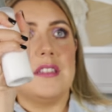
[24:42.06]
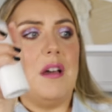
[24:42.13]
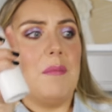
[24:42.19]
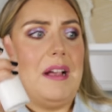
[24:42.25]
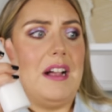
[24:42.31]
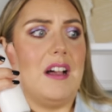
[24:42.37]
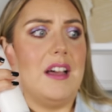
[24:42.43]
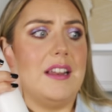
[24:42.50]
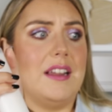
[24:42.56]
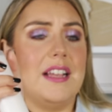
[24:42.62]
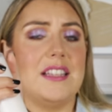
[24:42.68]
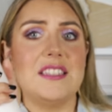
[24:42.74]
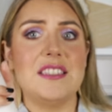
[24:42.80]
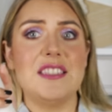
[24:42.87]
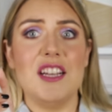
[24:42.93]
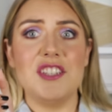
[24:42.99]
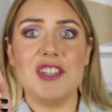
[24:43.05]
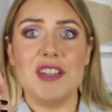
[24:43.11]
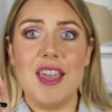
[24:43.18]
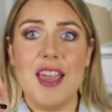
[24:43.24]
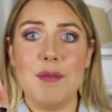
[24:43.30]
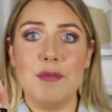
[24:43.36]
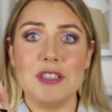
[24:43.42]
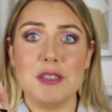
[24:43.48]
Oh my god, it's such a
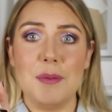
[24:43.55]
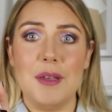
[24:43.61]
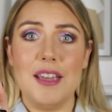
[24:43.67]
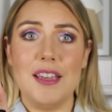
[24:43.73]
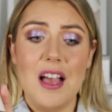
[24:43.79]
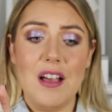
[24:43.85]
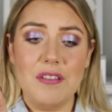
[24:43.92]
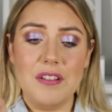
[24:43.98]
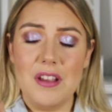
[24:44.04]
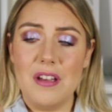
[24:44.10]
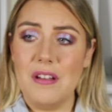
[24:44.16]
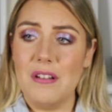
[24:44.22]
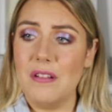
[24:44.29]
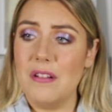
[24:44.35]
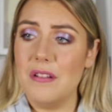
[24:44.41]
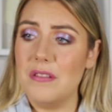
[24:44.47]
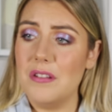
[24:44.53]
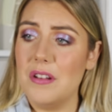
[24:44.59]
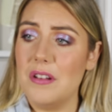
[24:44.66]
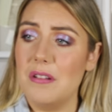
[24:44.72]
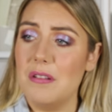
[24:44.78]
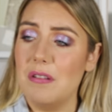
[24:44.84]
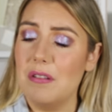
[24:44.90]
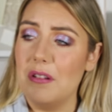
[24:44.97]
camel spit. Oh no, oh
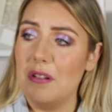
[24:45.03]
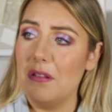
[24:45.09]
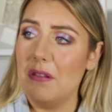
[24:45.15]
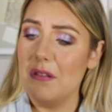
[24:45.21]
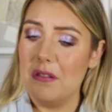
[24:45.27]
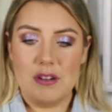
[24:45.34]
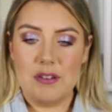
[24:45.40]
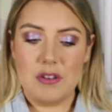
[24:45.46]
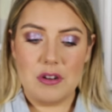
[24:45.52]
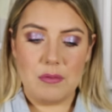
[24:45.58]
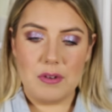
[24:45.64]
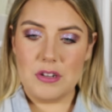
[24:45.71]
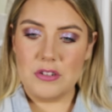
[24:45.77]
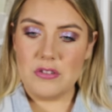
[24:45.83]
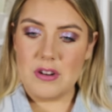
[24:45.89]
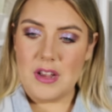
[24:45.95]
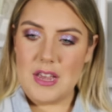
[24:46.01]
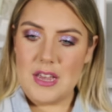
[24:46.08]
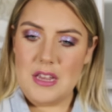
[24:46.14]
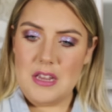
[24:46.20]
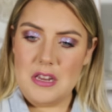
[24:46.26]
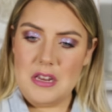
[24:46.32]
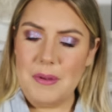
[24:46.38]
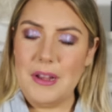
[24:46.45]
no, oh no. I don't even know where to try
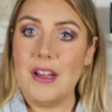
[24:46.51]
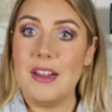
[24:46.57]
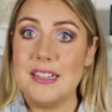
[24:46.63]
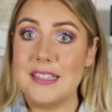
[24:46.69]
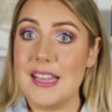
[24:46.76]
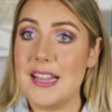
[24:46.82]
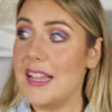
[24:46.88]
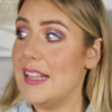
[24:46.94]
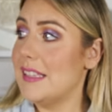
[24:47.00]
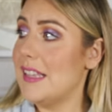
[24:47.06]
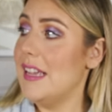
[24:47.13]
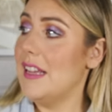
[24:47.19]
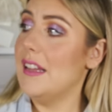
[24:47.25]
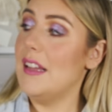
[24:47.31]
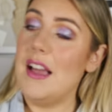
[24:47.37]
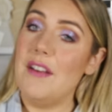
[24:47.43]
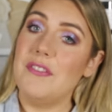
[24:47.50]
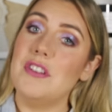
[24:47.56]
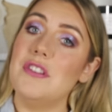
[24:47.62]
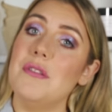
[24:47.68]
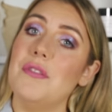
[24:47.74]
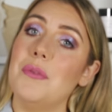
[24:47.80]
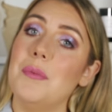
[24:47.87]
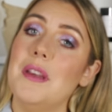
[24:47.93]
it. Oh my god, it's like, it's like, I have to
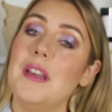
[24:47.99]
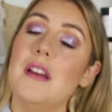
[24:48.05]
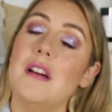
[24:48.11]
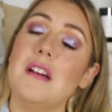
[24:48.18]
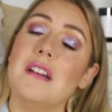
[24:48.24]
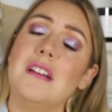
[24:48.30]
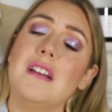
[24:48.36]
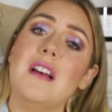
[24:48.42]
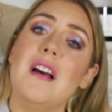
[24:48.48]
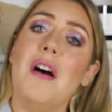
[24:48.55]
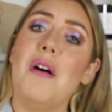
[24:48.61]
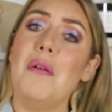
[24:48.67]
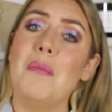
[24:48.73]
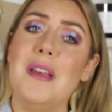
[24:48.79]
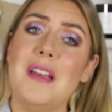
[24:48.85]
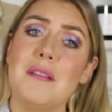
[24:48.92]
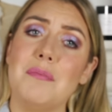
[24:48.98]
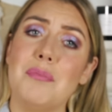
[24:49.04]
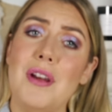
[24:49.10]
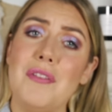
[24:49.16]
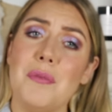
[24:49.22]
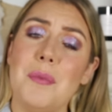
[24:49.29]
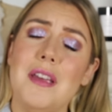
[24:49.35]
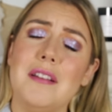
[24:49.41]
do it from like here. Oh man,
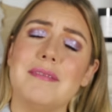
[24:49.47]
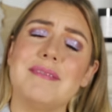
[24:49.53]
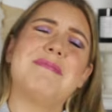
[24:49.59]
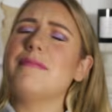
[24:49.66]
pray for me.